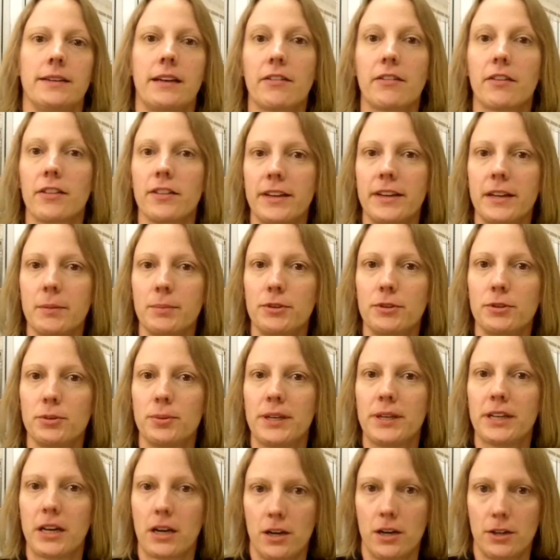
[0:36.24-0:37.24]
Now the link
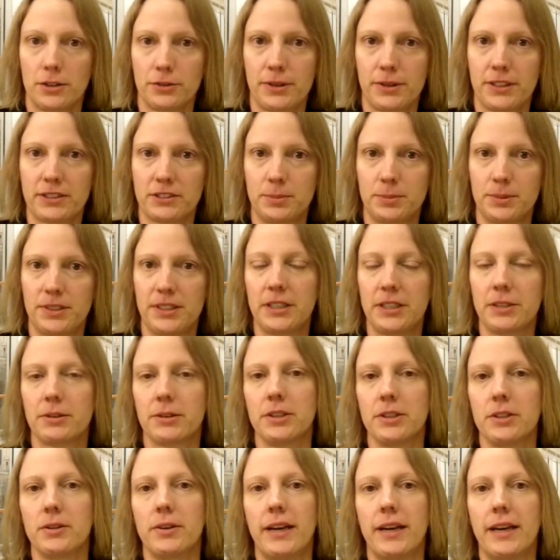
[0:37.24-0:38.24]
between contrast
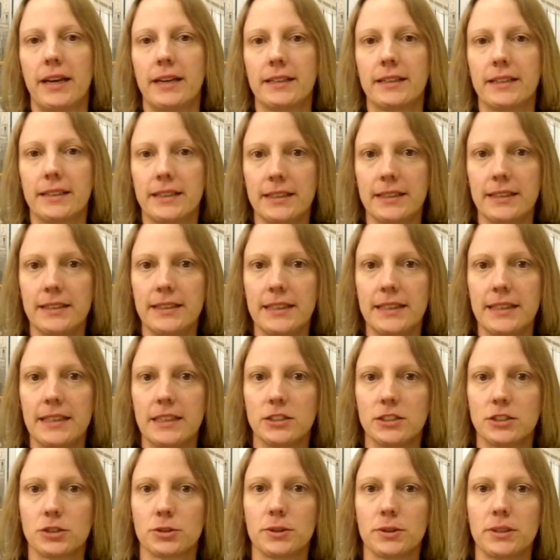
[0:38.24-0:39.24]
material and kidney
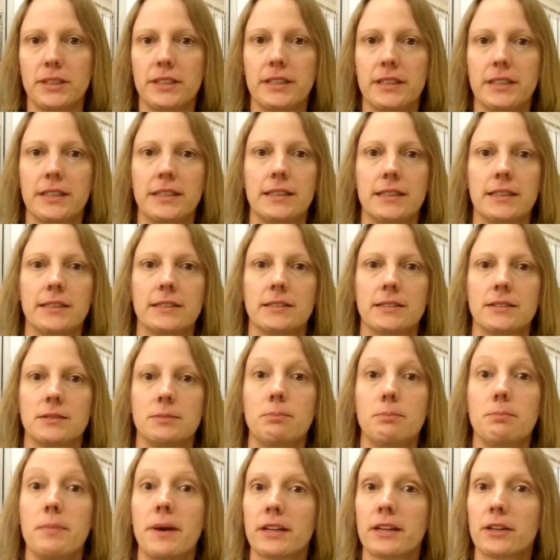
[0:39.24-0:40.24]
injury
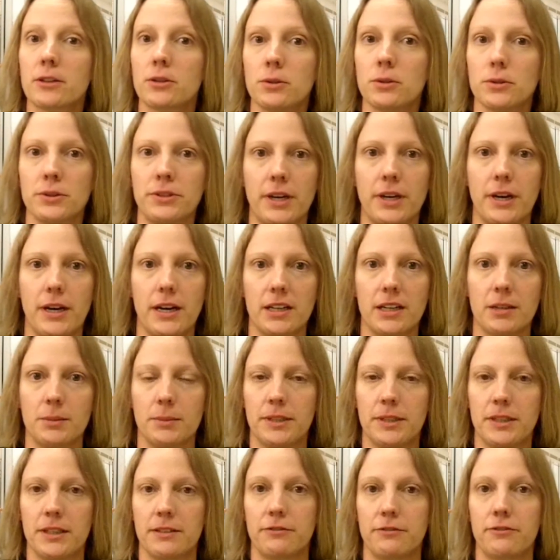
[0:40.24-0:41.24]
is medical
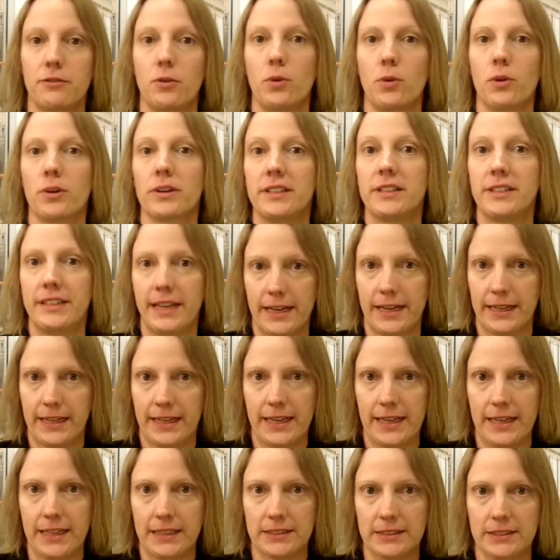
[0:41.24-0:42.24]
dogma for
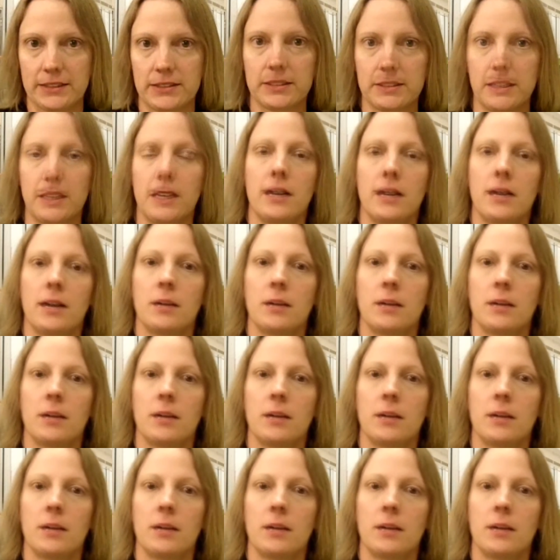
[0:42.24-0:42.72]
decades,